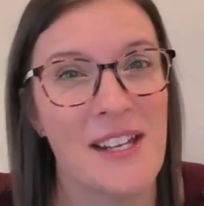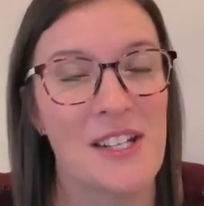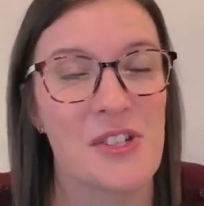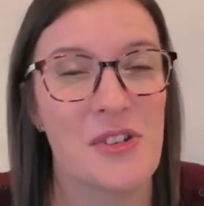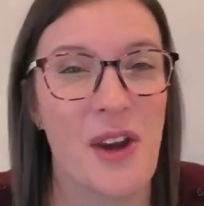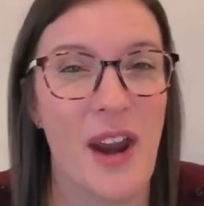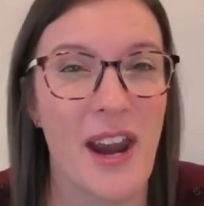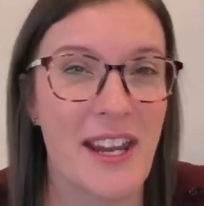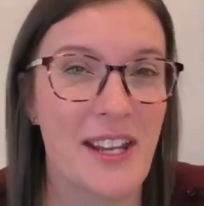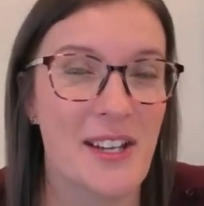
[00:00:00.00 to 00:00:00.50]

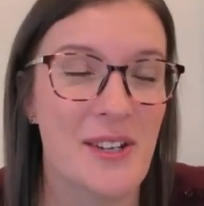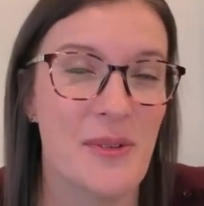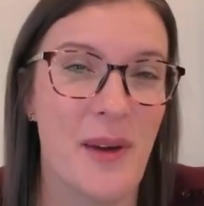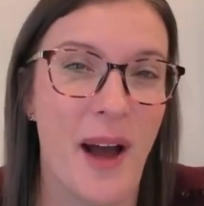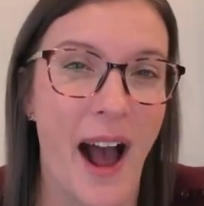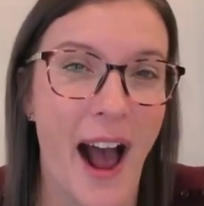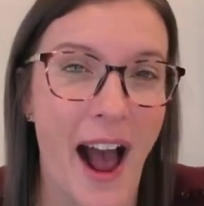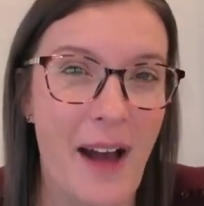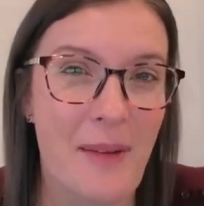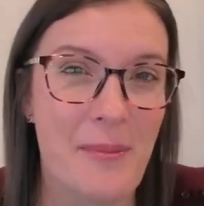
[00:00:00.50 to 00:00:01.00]
trying a new
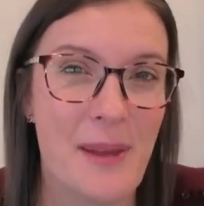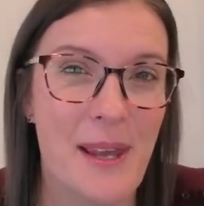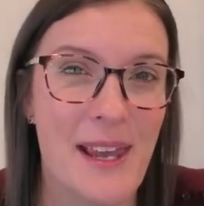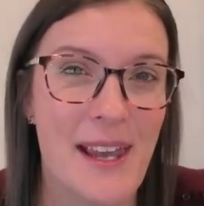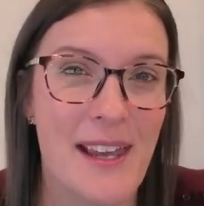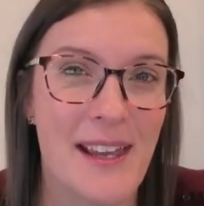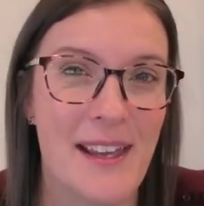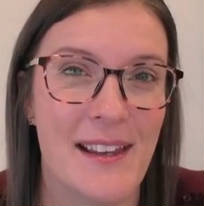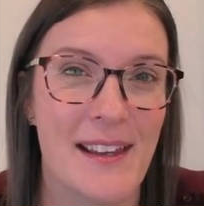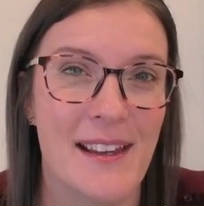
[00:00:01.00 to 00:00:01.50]

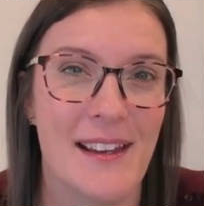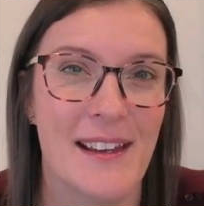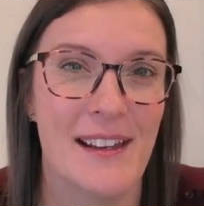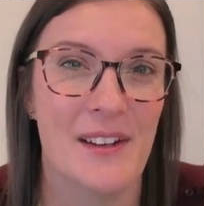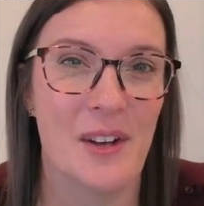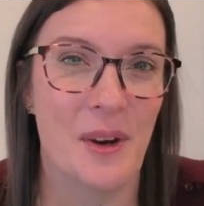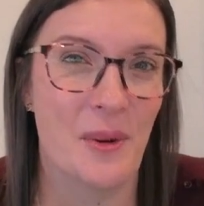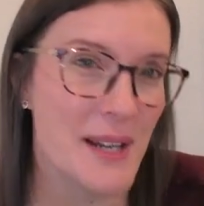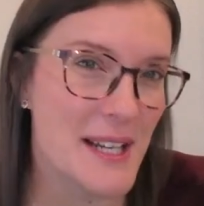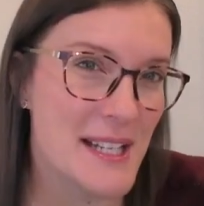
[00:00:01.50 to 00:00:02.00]
hobby,
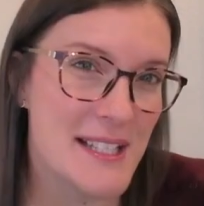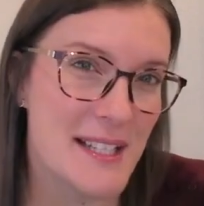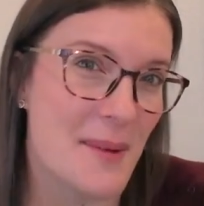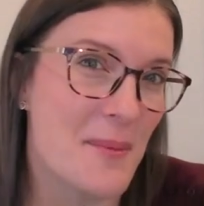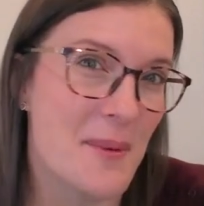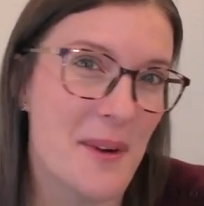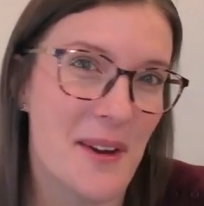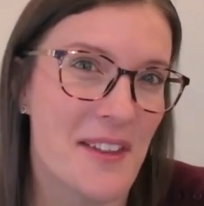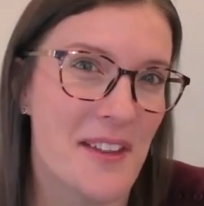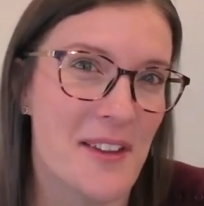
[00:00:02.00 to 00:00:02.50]
going
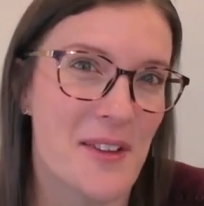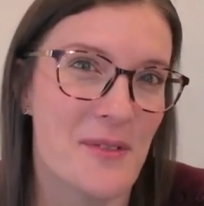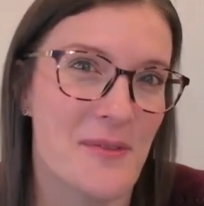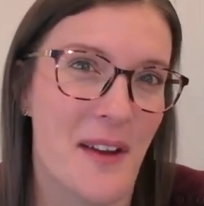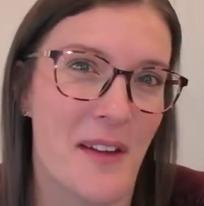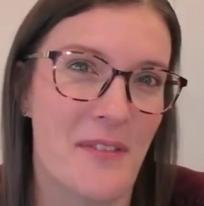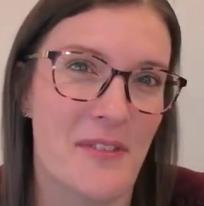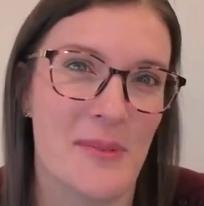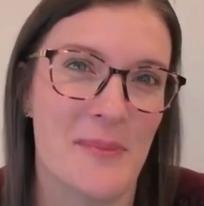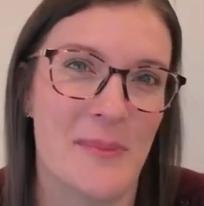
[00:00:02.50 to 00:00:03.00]
somewhere that you've
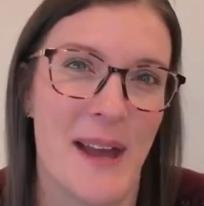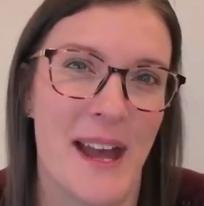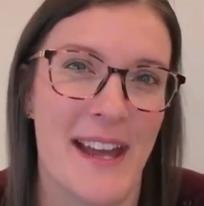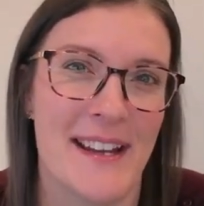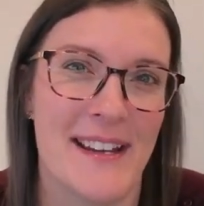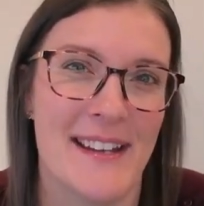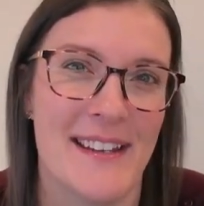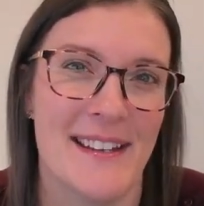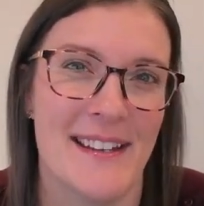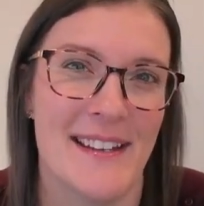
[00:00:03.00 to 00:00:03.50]
never been.